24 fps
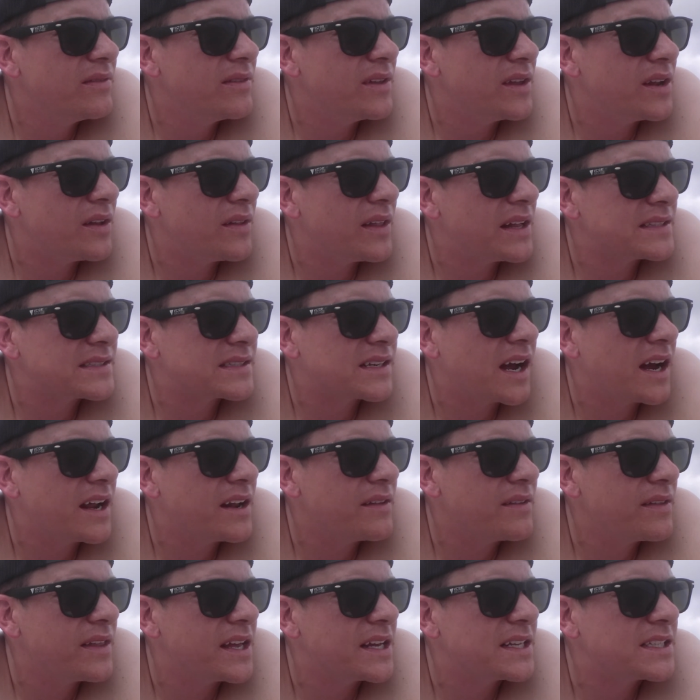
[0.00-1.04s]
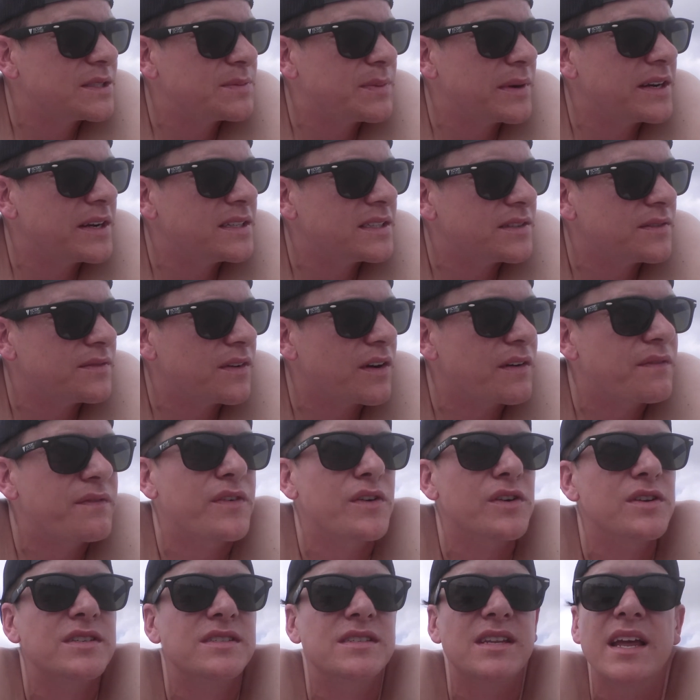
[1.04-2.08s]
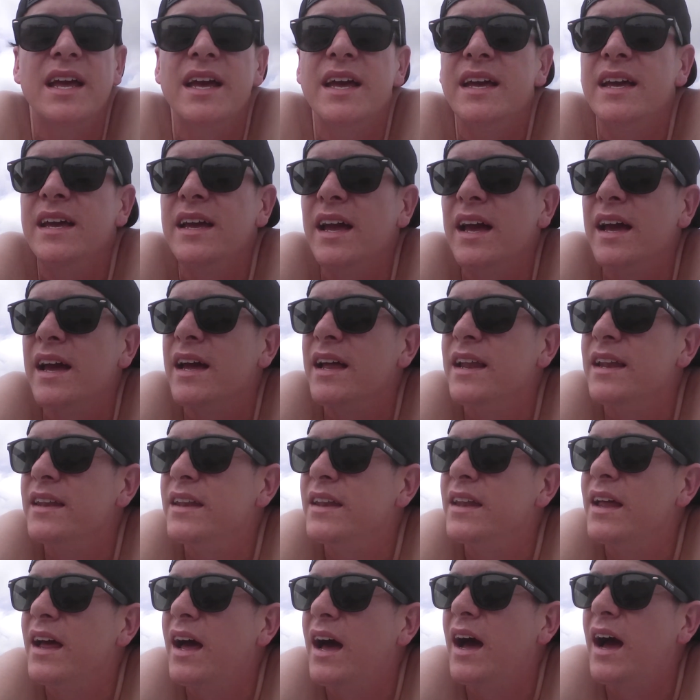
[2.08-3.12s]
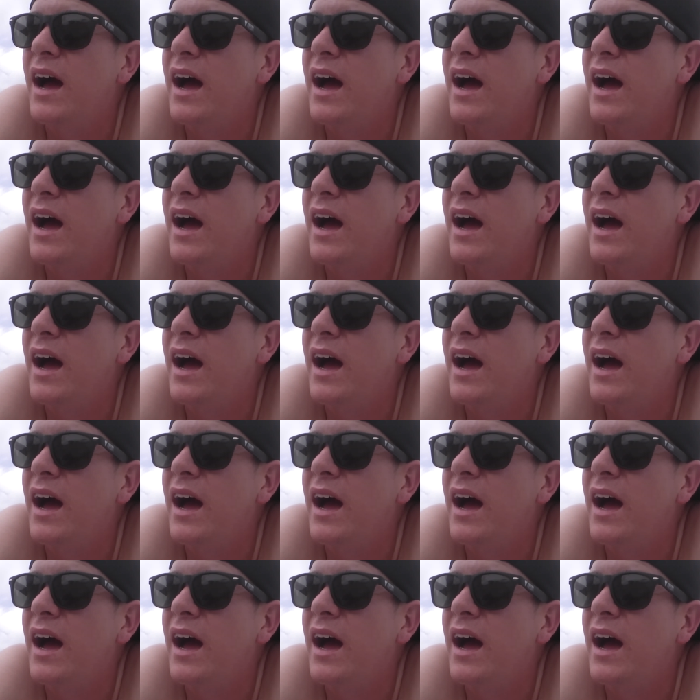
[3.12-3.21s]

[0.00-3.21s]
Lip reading: that's kind of the experience of our first day, and